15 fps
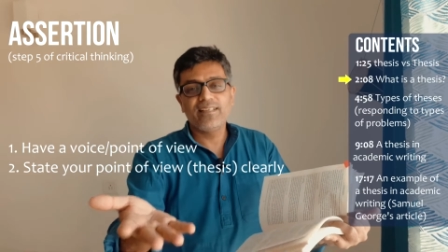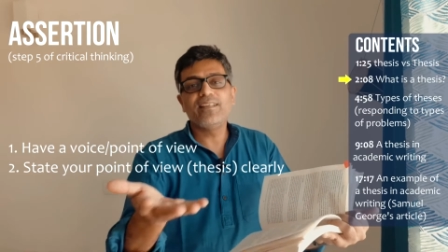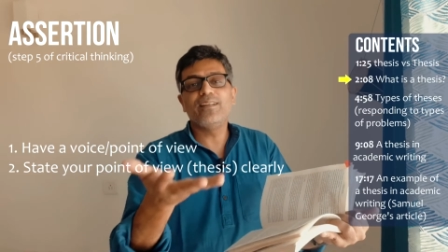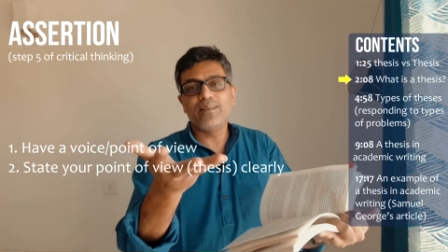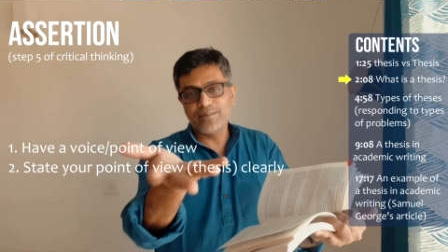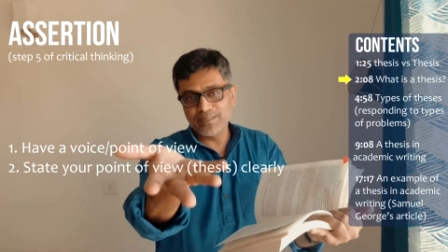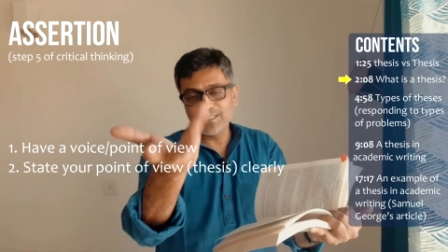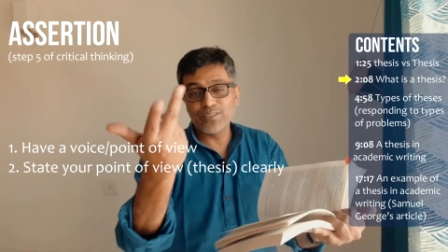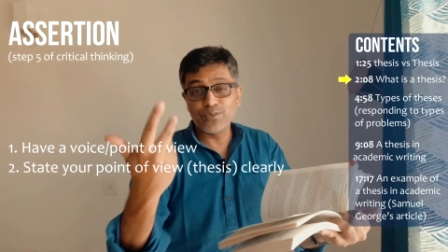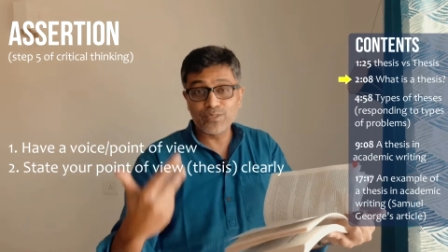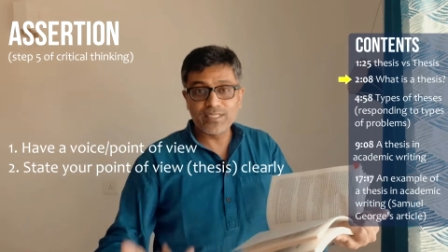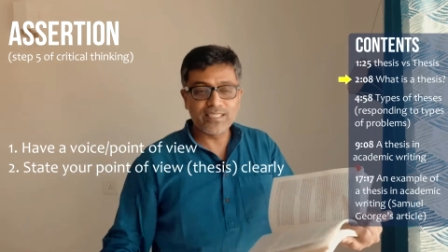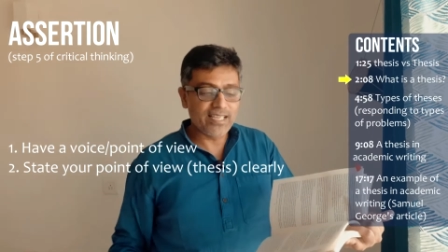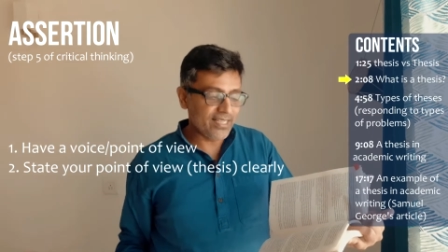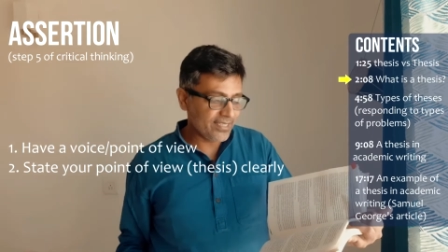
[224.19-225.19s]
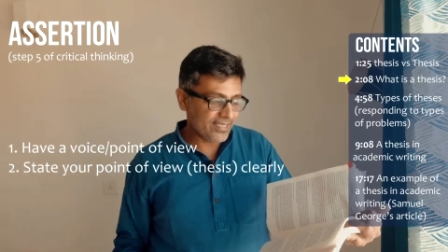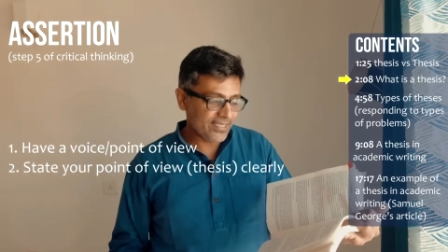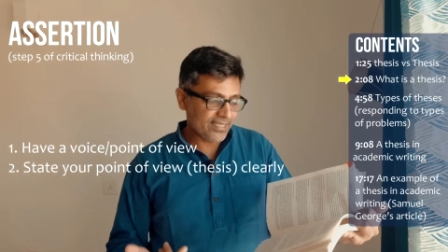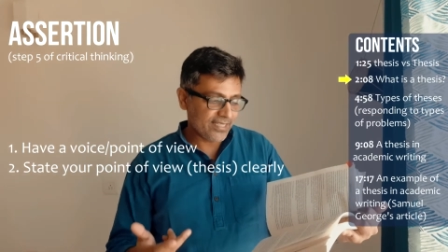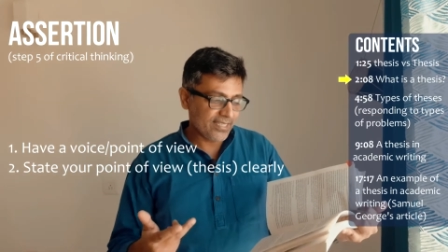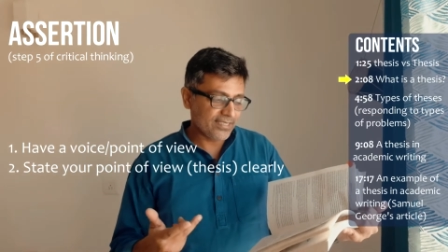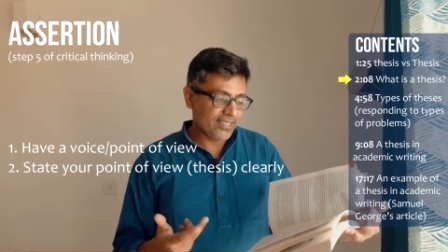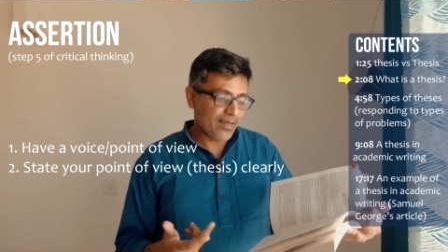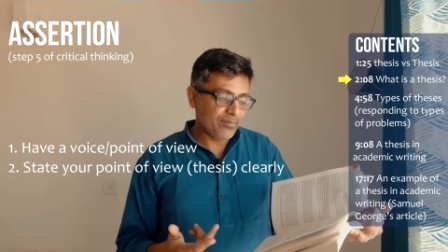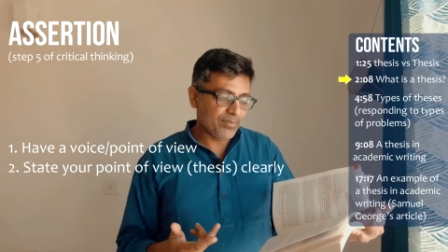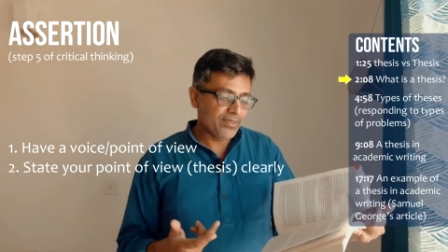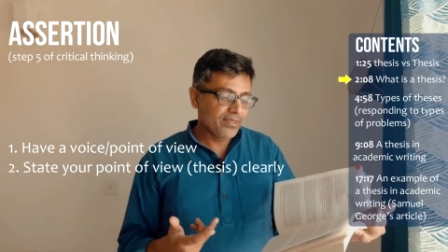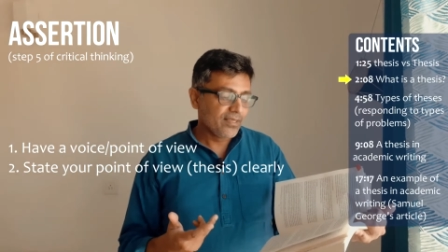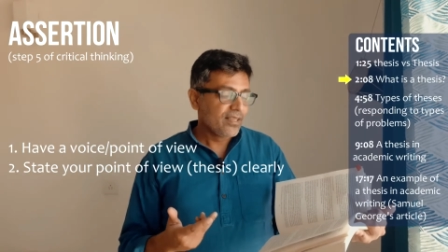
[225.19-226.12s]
You know, I'm just using Jayanth as an example.